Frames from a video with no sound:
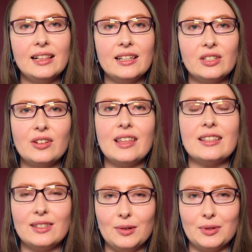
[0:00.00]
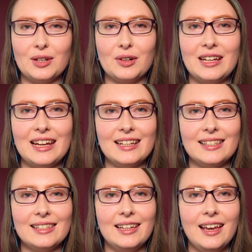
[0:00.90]
cluster that suits your
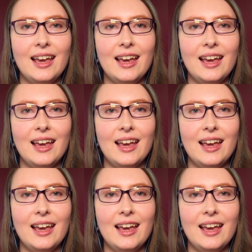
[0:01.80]
needs.